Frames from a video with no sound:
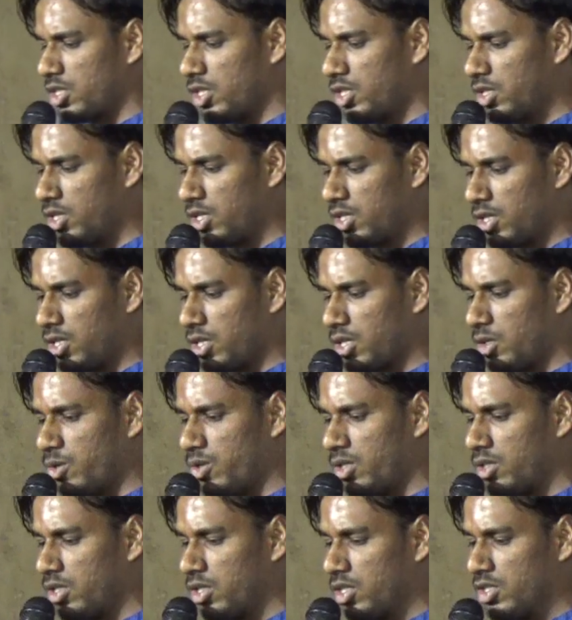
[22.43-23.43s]
in and
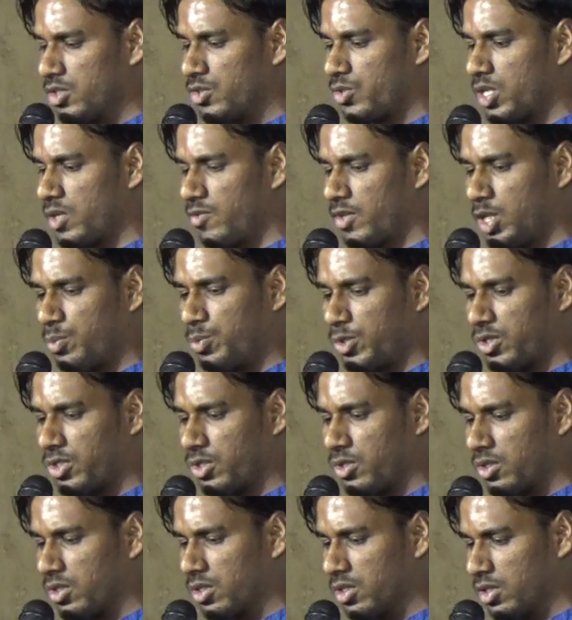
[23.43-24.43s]
around
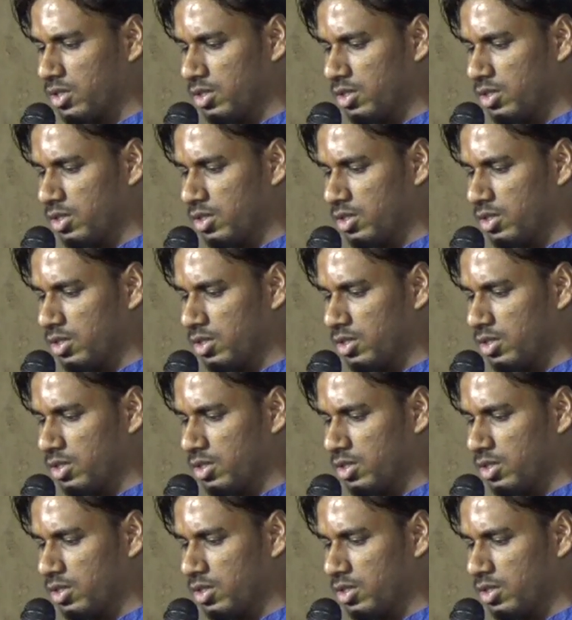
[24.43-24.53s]
Srivilliputtur,